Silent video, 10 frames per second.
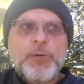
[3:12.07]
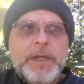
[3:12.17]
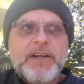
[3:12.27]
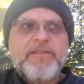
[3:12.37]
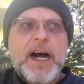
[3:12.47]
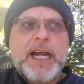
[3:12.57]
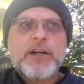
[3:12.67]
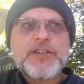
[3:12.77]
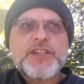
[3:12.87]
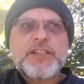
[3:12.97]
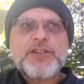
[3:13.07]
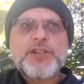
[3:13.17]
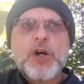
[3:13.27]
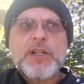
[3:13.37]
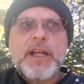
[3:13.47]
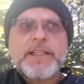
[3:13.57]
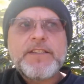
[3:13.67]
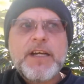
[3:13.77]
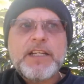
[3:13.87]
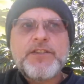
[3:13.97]
humidifiers and
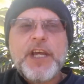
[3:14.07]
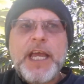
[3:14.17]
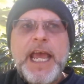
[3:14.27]
such,